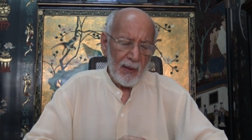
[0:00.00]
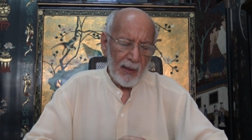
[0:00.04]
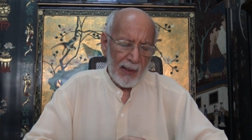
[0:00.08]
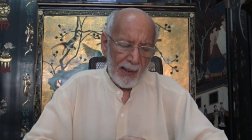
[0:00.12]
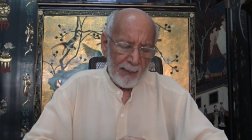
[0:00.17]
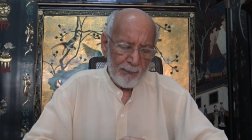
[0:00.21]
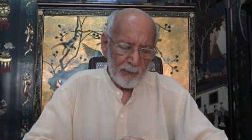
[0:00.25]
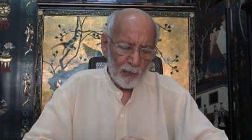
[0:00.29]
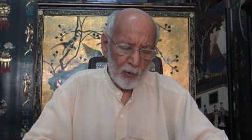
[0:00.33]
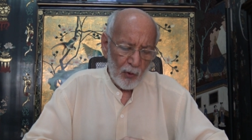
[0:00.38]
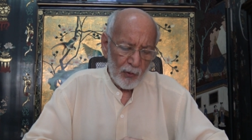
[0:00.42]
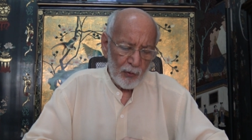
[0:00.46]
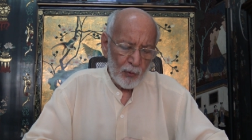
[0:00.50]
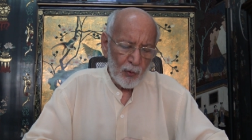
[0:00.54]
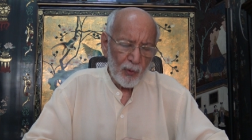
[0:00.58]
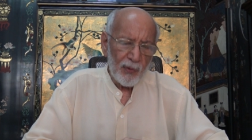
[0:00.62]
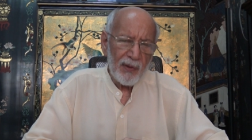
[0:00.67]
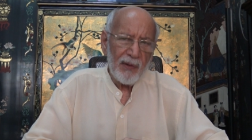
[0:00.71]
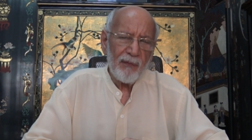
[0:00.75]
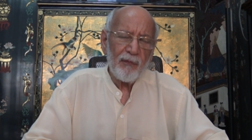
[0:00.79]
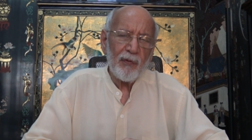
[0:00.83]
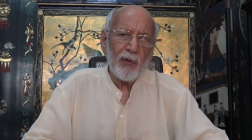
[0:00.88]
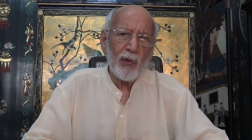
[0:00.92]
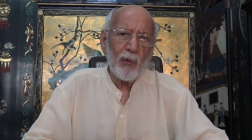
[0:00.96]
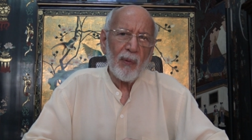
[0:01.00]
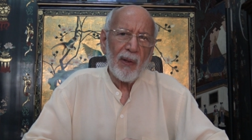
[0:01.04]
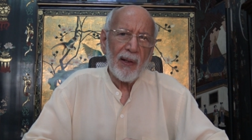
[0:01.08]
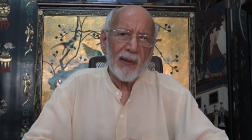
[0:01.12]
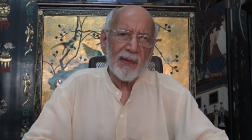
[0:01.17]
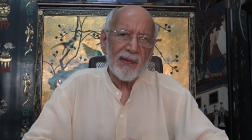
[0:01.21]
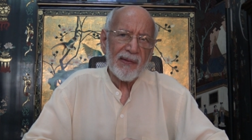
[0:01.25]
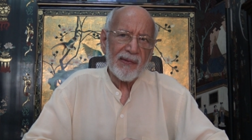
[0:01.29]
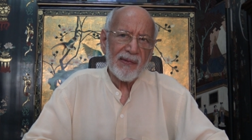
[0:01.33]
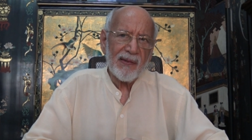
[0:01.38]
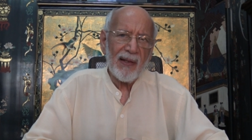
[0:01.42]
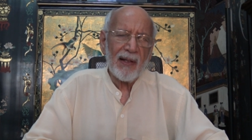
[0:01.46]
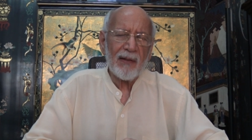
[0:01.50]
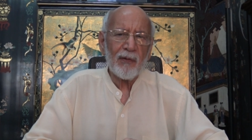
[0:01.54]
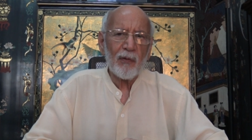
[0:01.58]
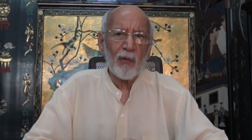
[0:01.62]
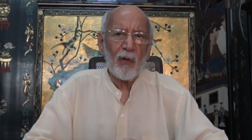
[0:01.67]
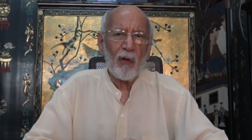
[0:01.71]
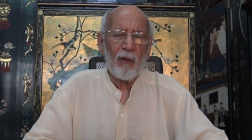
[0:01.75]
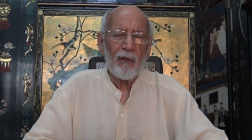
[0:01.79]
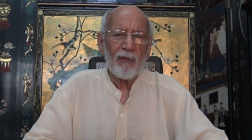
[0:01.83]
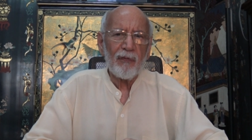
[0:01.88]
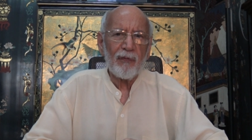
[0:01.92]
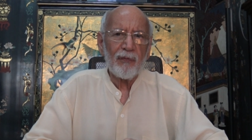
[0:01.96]
I'm going to give you a set
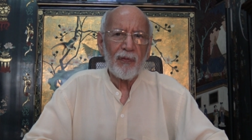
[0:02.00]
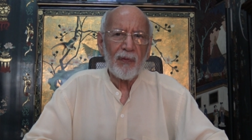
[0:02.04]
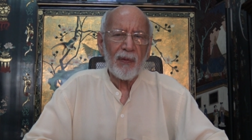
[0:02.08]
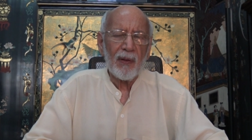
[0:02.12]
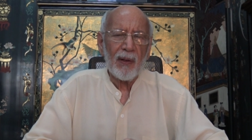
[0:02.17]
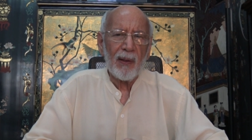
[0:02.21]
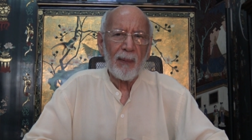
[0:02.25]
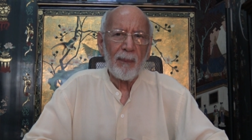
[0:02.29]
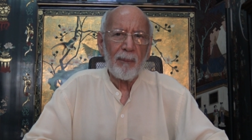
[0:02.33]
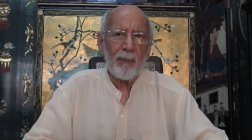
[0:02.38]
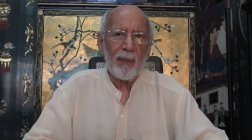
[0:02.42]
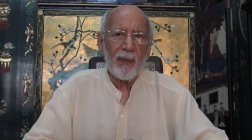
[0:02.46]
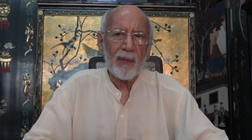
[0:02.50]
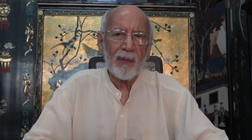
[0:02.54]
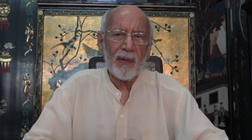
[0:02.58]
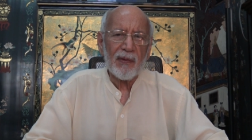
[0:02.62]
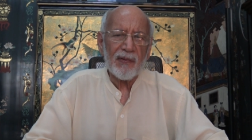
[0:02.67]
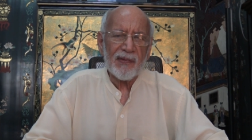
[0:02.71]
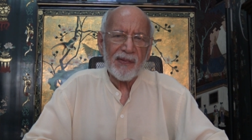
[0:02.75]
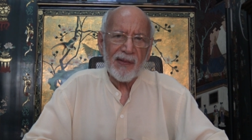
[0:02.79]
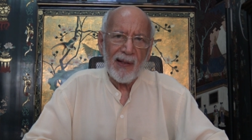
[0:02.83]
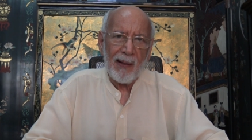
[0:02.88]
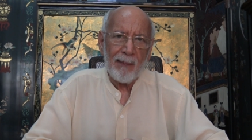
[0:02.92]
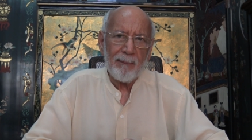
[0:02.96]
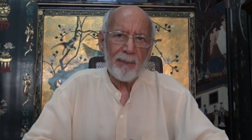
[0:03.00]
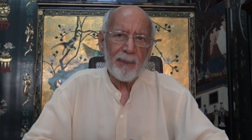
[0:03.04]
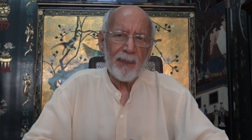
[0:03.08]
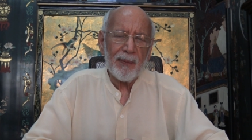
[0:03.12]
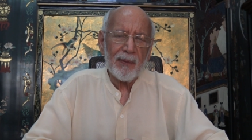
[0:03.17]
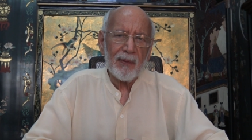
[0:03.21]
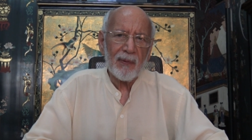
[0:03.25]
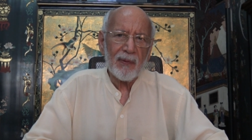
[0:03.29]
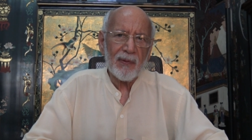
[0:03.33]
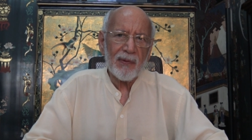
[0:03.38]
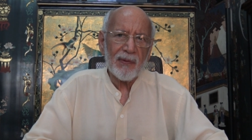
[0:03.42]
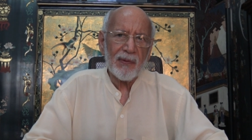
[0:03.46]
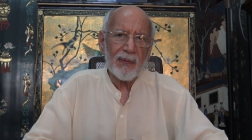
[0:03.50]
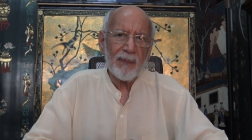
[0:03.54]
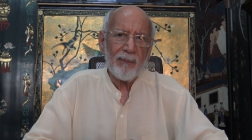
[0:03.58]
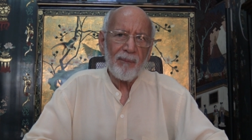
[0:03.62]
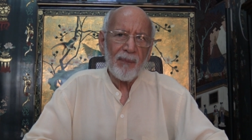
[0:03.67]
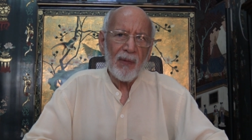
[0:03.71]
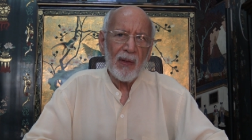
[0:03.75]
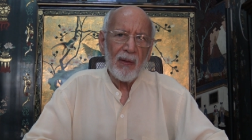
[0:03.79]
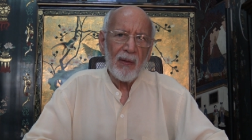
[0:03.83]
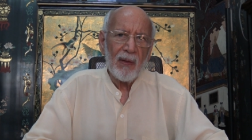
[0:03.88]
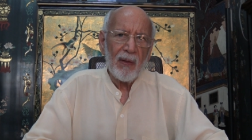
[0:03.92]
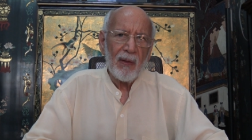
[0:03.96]
of uh, samples
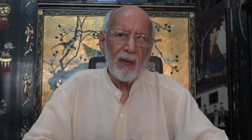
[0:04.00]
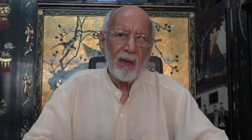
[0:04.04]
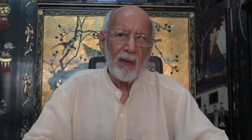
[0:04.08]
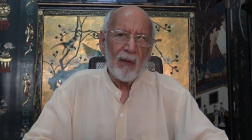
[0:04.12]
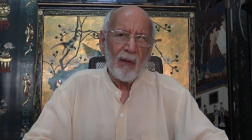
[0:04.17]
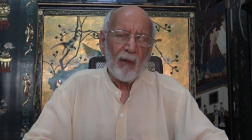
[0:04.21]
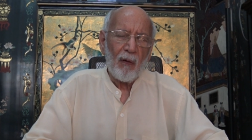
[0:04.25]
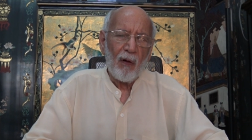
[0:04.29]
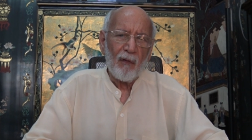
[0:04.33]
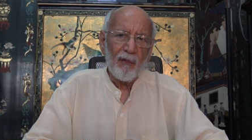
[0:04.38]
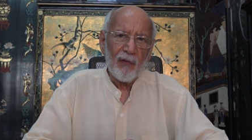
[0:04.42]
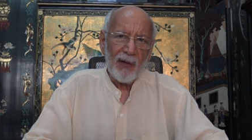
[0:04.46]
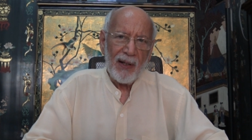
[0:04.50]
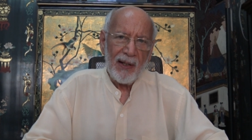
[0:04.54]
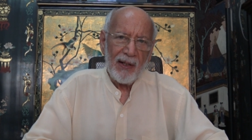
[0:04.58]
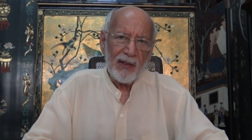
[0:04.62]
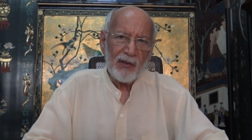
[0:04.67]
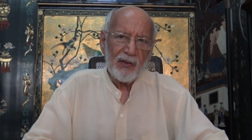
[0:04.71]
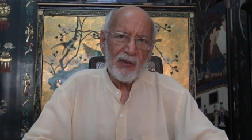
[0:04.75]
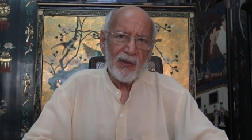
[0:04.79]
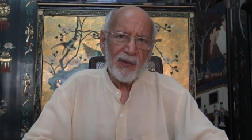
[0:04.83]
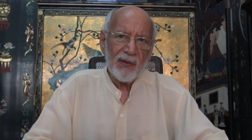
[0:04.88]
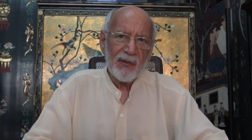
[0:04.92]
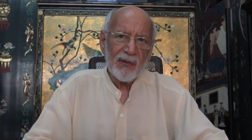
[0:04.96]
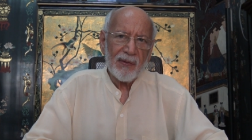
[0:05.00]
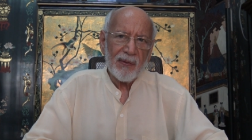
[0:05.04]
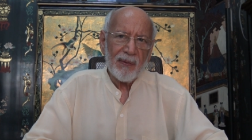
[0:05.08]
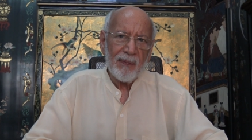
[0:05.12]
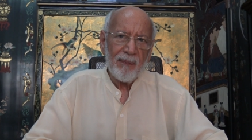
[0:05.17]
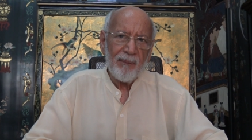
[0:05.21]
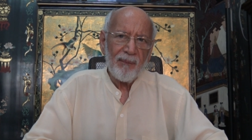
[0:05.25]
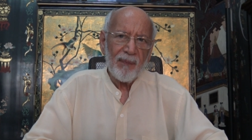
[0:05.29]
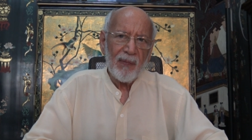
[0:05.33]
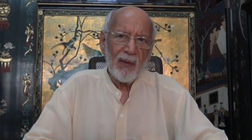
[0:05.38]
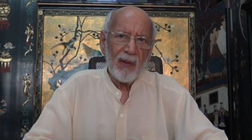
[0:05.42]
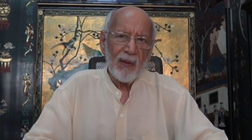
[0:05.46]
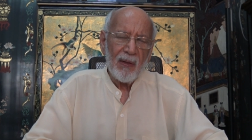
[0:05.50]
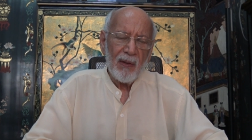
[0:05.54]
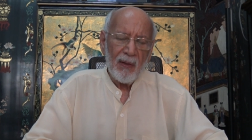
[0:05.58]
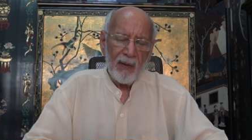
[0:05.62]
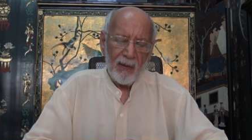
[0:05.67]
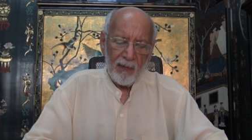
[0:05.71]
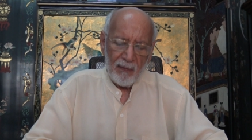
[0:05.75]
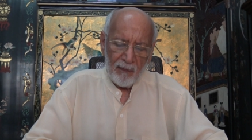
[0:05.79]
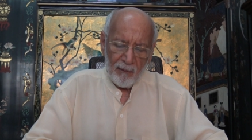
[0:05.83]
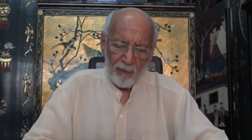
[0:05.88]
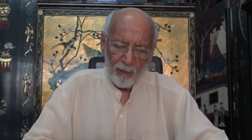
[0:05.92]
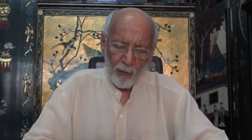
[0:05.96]
of ages
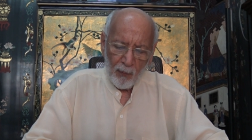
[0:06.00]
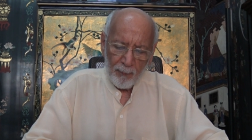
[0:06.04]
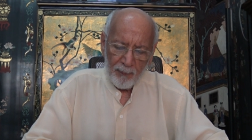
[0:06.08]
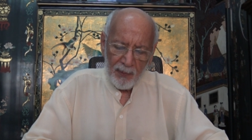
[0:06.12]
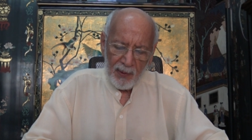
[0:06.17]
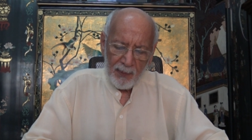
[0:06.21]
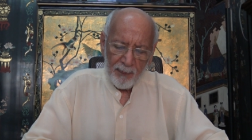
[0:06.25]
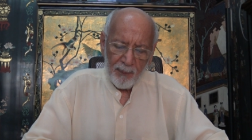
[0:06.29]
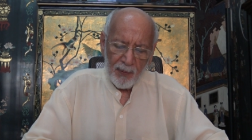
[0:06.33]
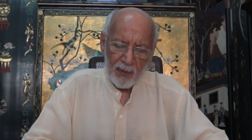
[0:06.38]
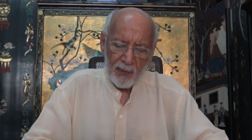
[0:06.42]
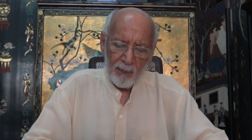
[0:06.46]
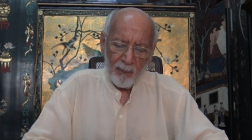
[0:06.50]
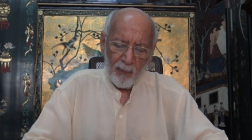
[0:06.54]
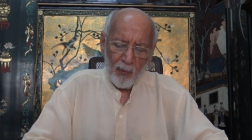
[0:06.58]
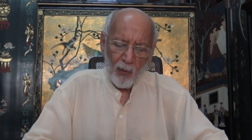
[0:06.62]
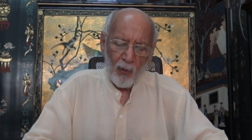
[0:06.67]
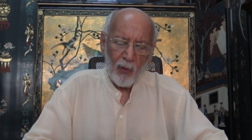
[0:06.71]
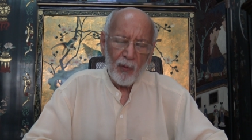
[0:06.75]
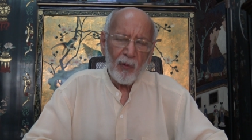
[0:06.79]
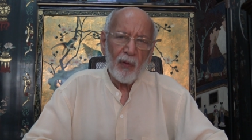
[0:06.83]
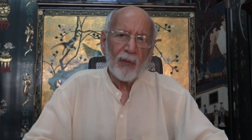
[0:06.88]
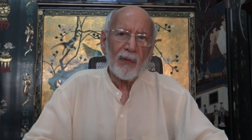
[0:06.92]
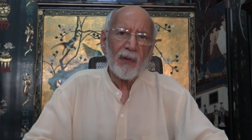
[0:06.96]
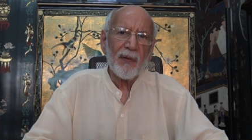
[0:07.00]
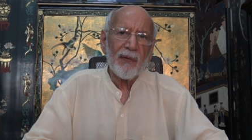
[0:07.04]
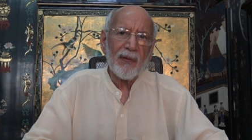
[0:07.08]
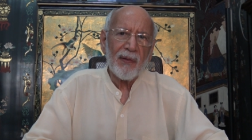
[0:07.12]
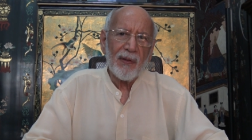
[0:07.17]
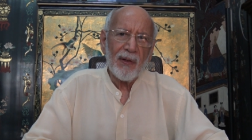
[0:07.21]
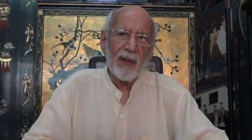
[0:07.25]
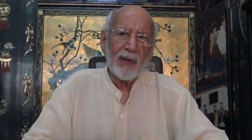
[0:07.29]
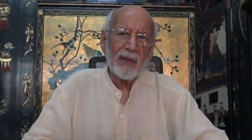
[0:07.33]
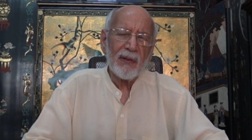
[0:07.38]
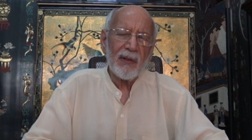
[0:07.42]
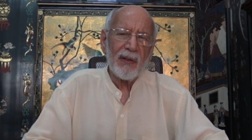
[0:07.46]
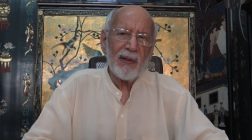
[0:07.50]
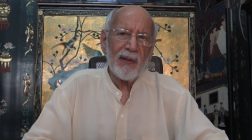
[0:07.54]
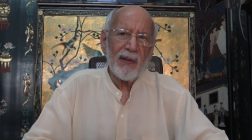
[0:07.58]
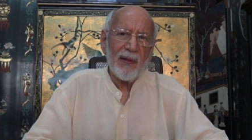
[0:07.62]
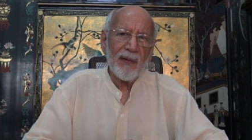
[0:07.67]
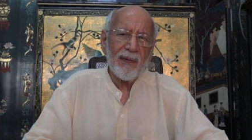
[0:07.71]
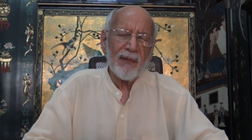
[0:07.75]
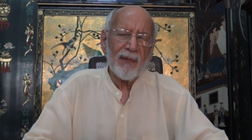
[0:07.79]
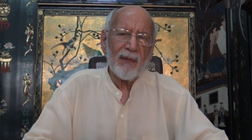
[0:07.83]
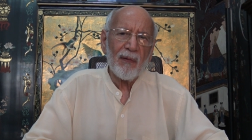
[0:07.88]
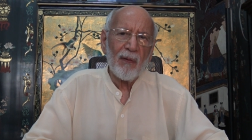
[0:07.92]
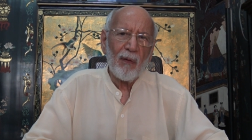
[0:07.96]
for people born on the
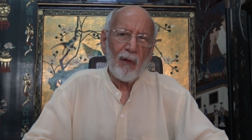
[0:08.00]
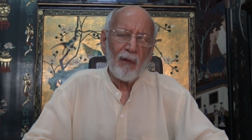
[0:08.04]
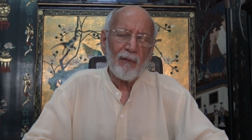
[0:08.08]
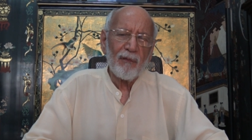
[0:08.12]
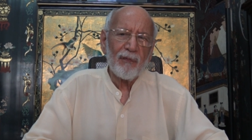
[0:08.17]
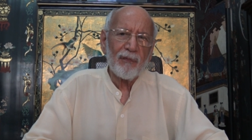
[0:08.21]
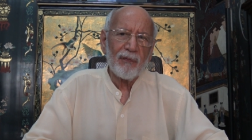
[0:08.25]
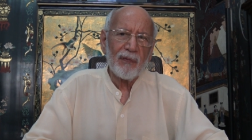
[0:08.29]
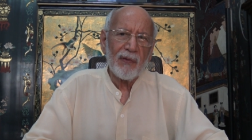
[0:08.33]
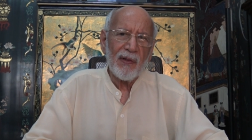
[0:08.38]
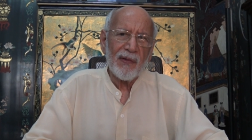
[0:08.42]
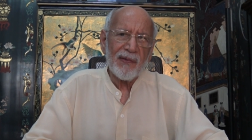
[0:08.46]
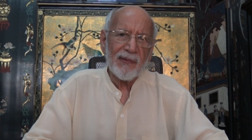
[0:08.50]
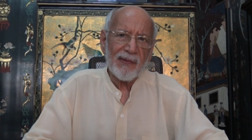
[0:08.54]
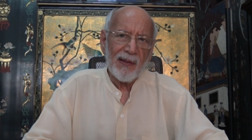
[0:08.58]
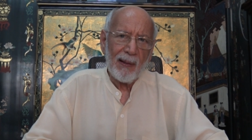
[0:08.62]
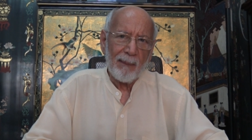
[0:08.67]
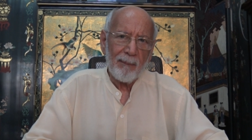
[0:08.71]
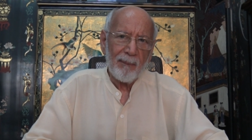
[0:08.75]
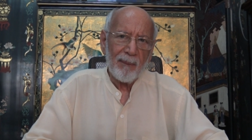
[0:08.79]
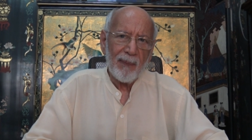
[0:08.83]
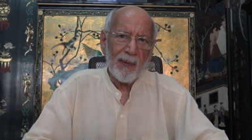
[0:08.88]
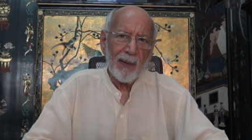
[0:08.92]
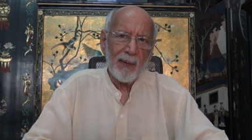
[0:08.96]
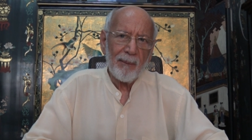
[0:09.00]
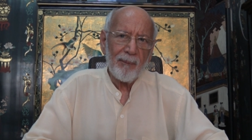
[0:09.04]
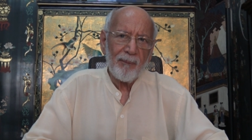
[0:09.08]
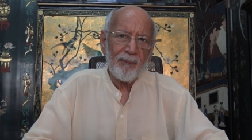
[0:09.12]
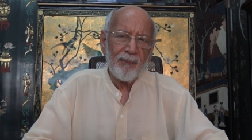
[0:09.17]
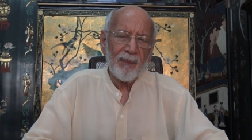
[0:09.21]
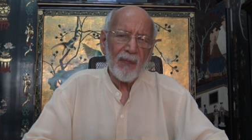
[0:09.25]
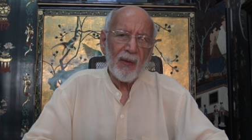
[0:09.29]
30th of December.